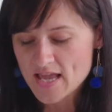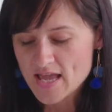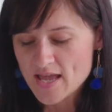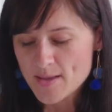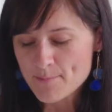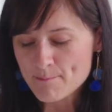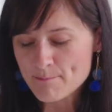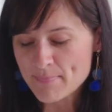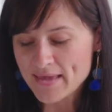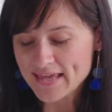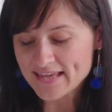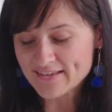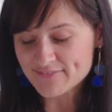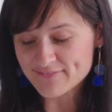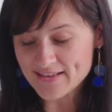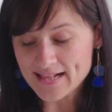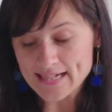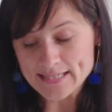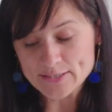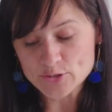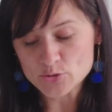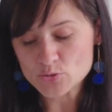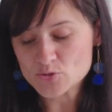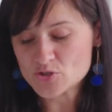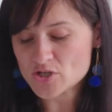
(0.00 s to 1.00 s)
make
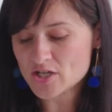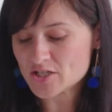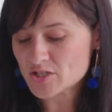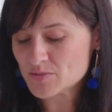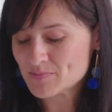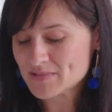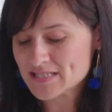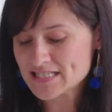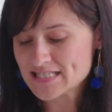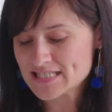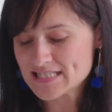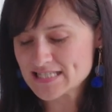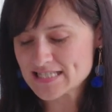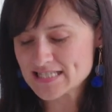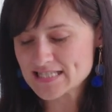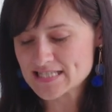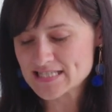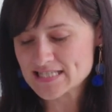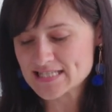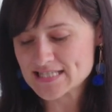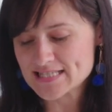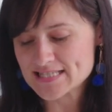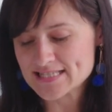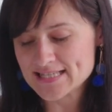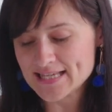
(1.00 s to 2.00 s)
value
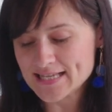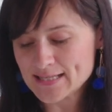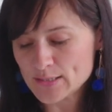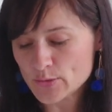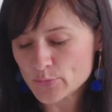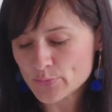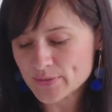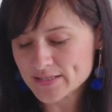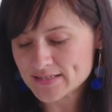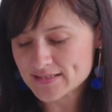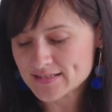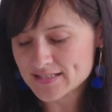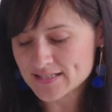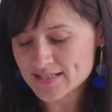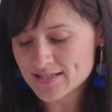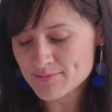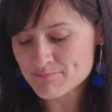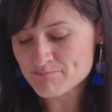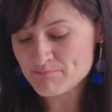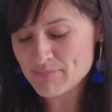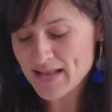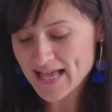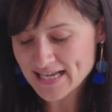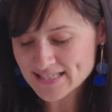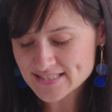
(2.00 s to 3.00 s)
judgments, deal with the
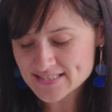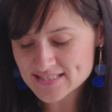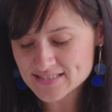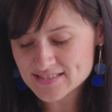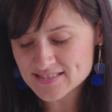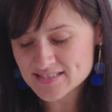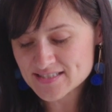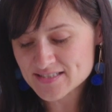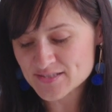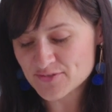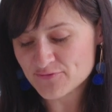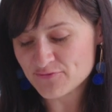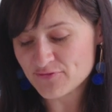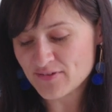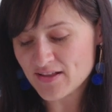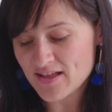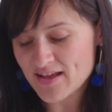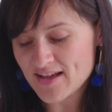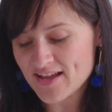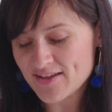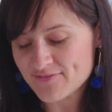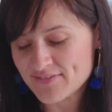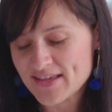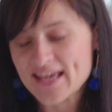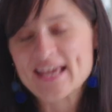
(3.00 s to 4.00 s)
complexities of
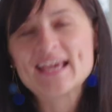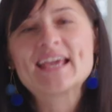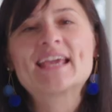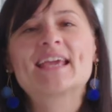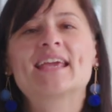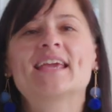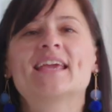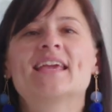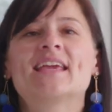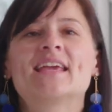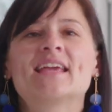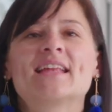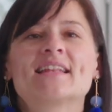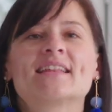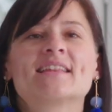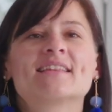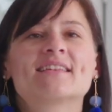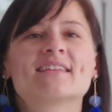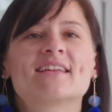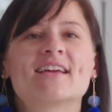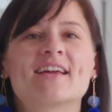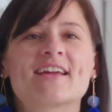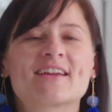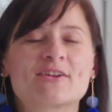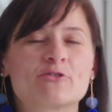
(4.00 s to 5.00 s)
life in
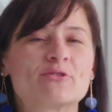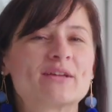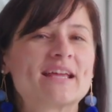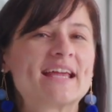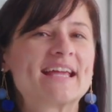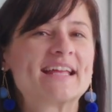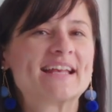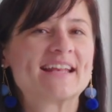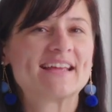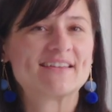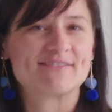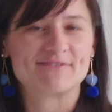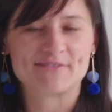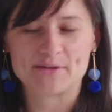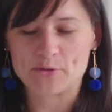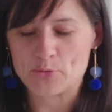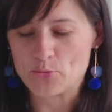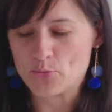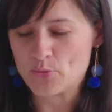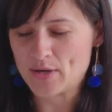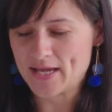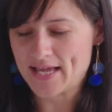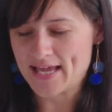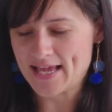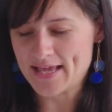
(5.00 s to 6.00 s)
a creative
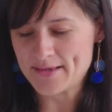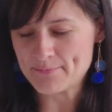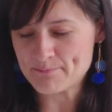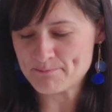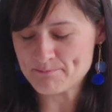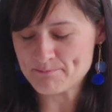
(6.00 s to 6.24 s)
way.